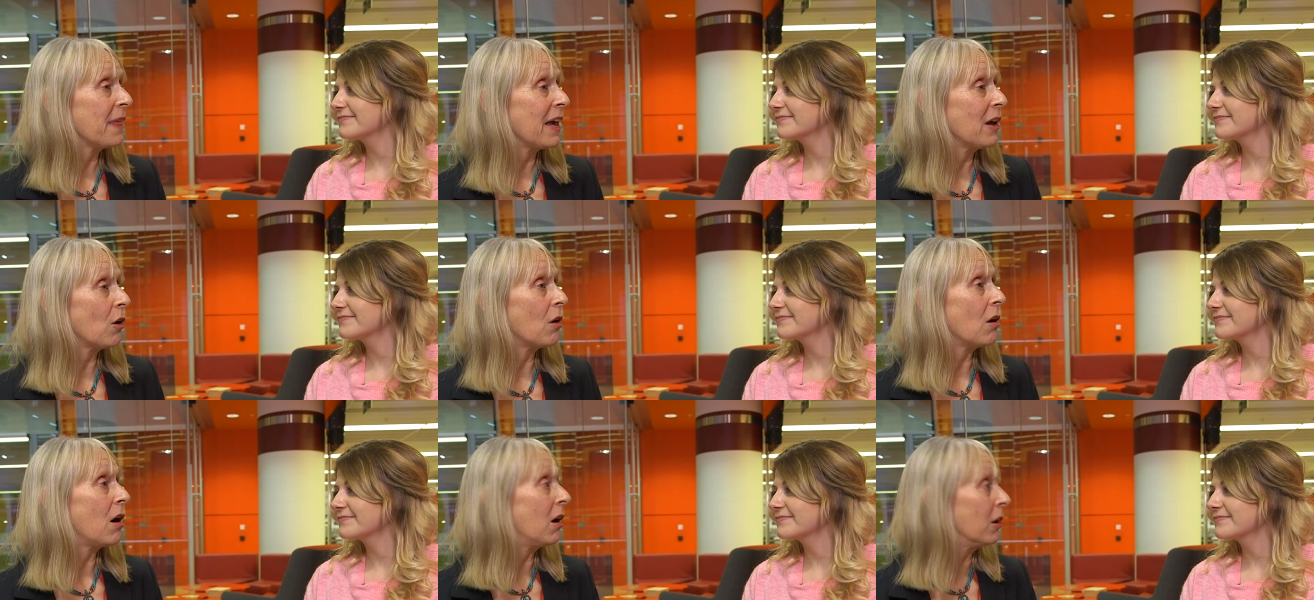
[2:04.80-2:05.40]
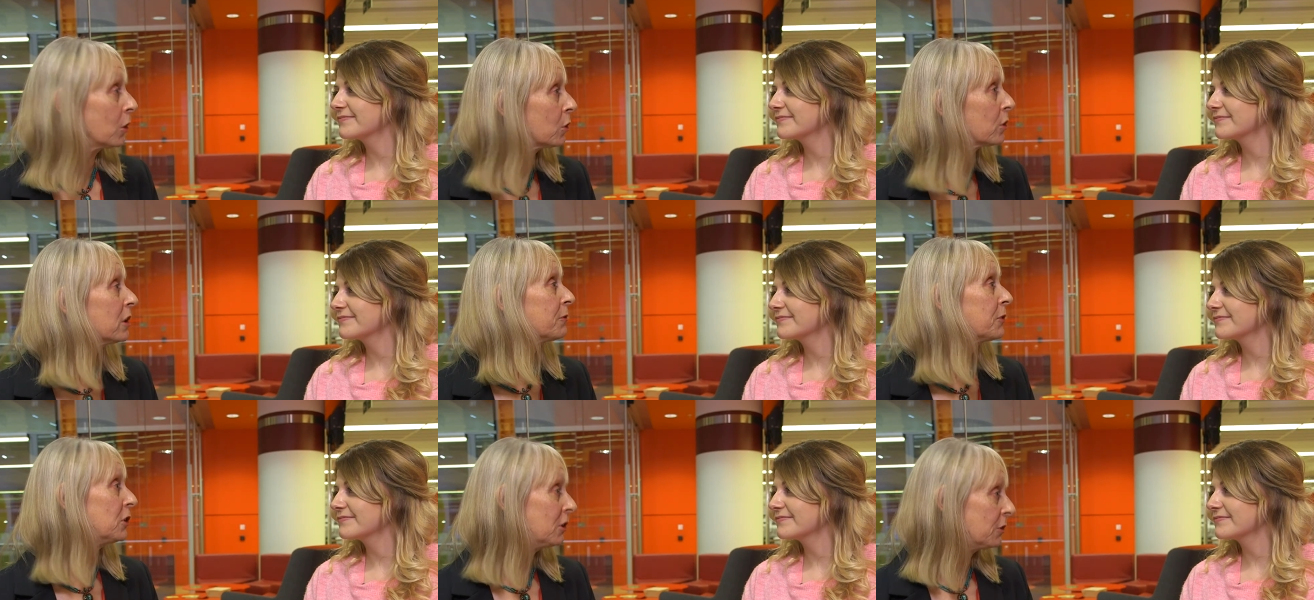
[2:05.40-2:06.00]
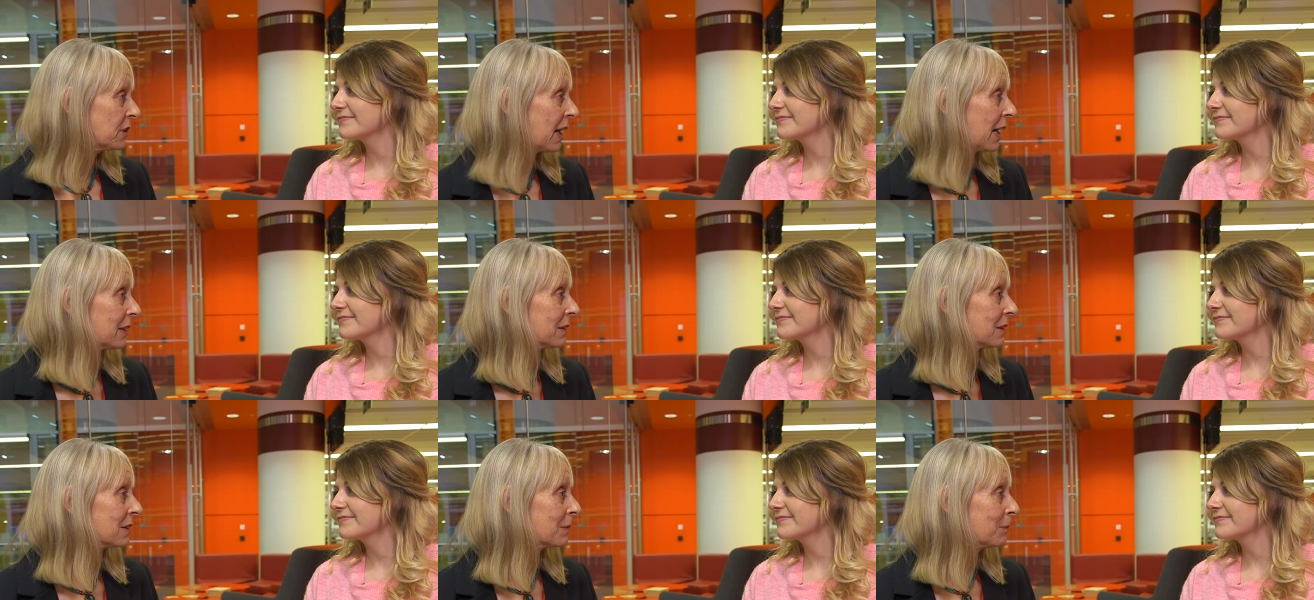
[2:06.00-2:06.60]
Speaker 1: they are hungry for new talent.
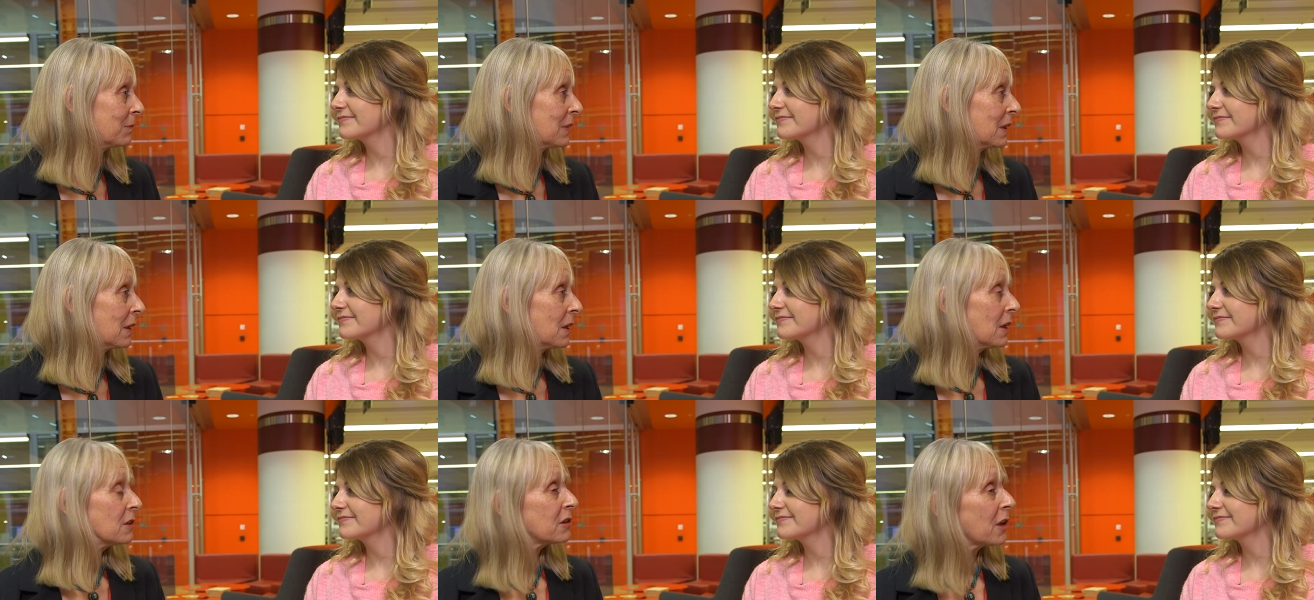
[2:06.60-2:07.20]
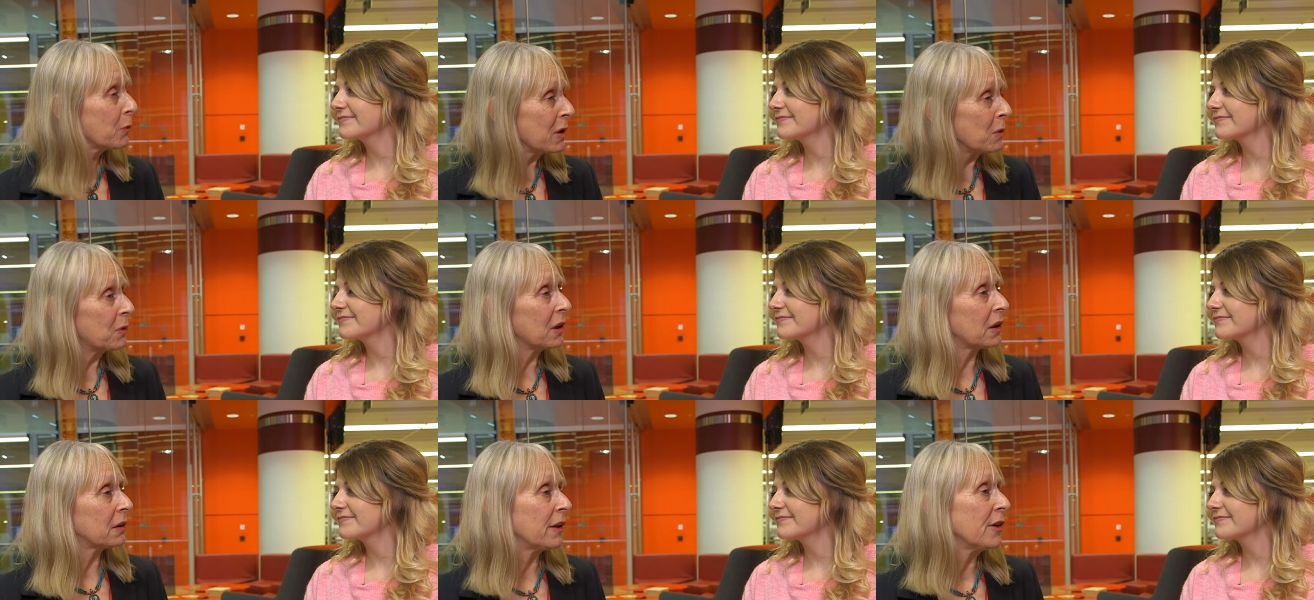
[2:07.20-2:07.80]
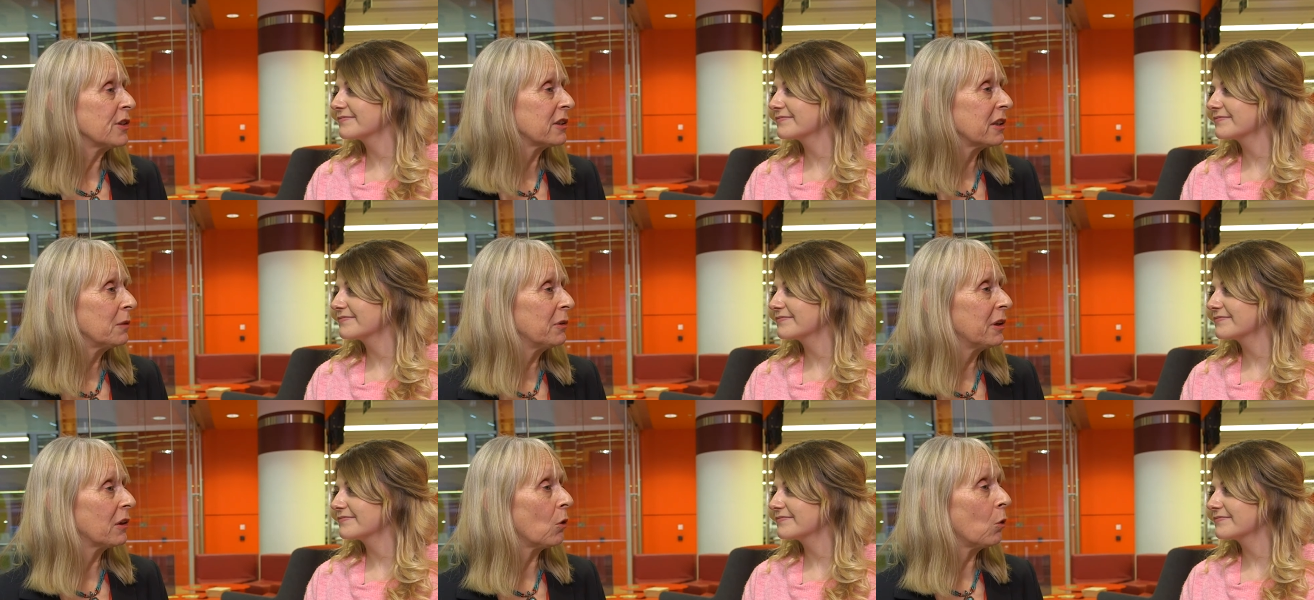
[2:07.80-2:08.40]
So we work closely
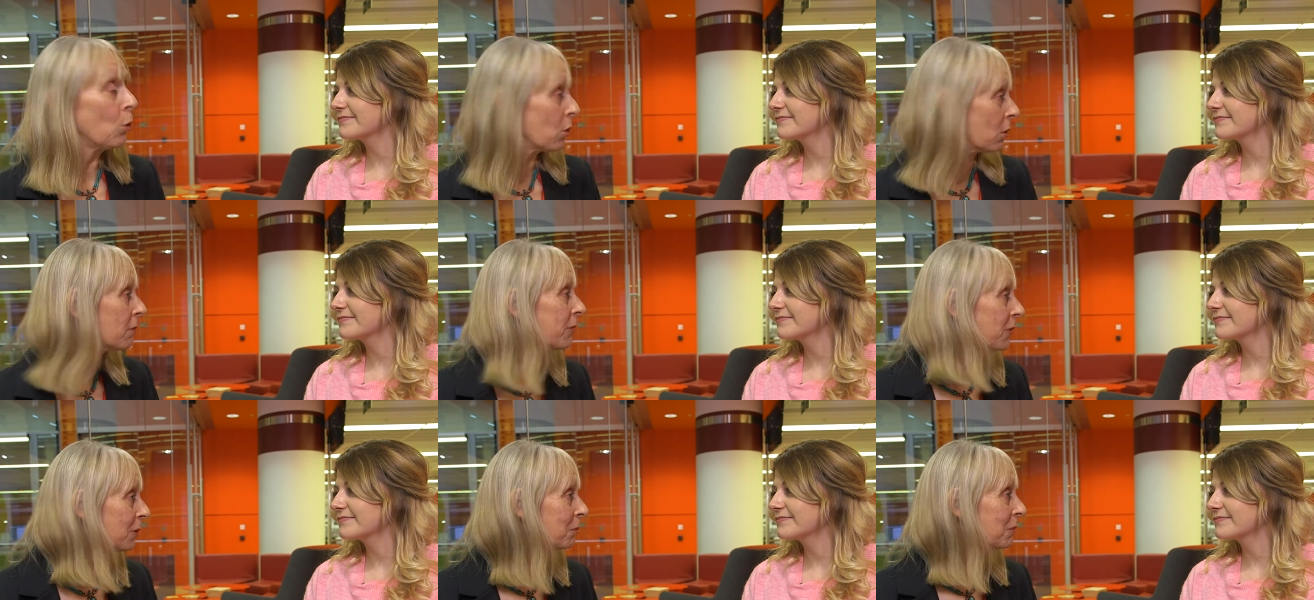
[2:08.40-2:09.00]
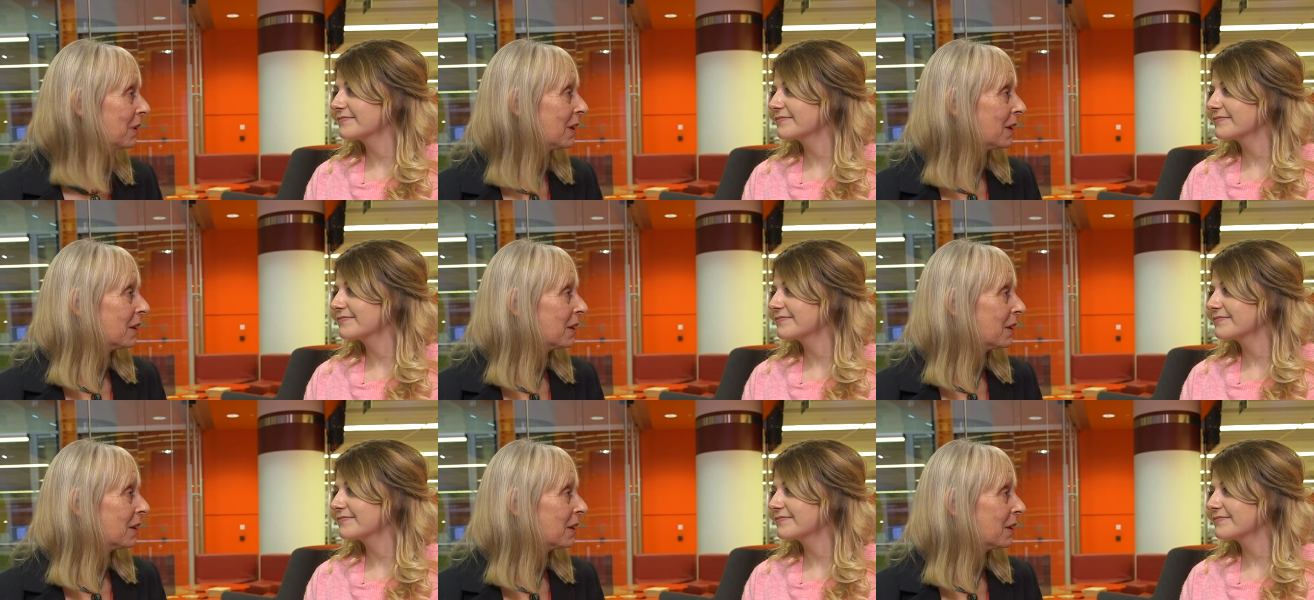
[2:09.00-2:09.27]
with all of them